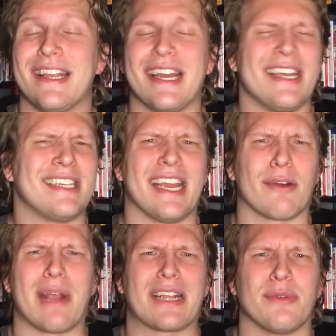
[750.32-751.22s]
Getting to
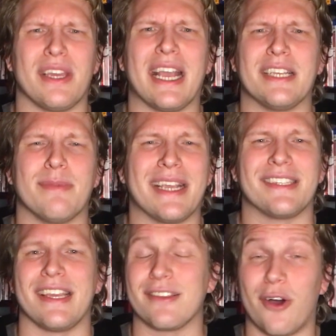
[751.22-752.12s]
interact with you guys
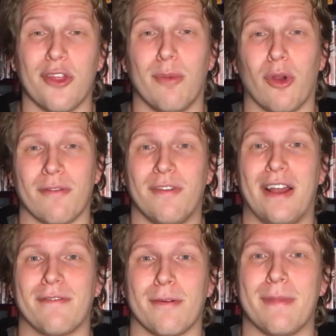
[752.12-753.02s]
makes things all the more
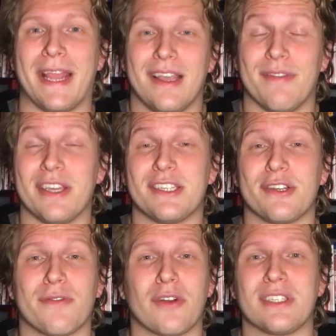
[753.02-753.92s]
fun for me. If this
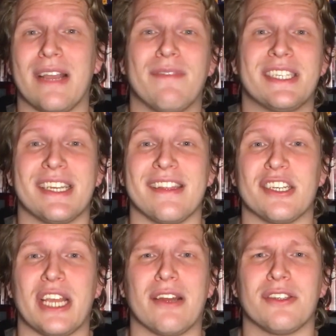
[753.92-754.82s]
is your first time visiting
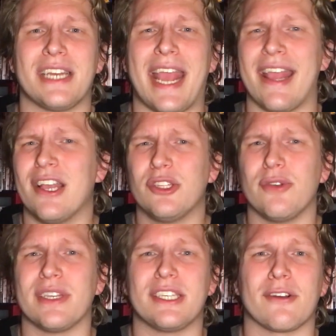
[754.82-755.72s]
the channel today,
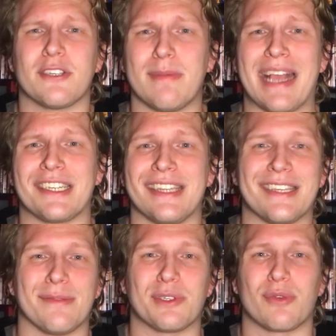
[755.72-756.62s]
do consider smashing
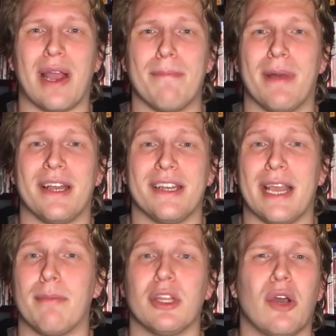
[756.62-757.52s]
that subscribe button
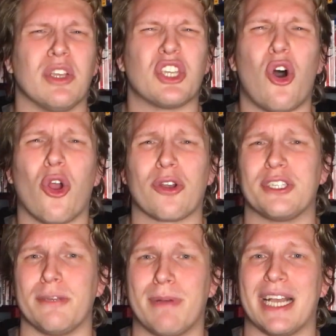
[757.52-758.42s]
down below as hard
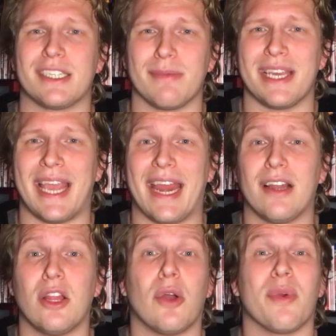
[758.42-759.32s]
as you possibly
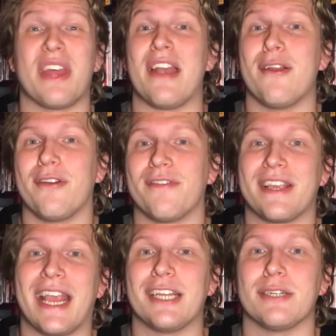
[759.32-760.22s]
can, along with that
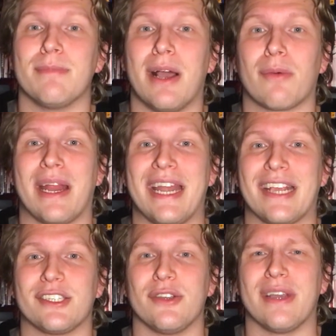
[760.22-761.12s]
notification bell right
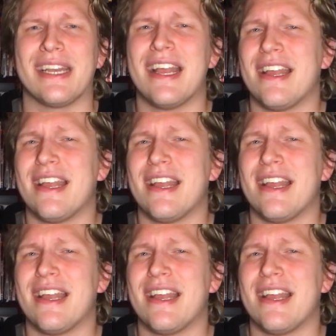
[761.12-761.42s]
next to it.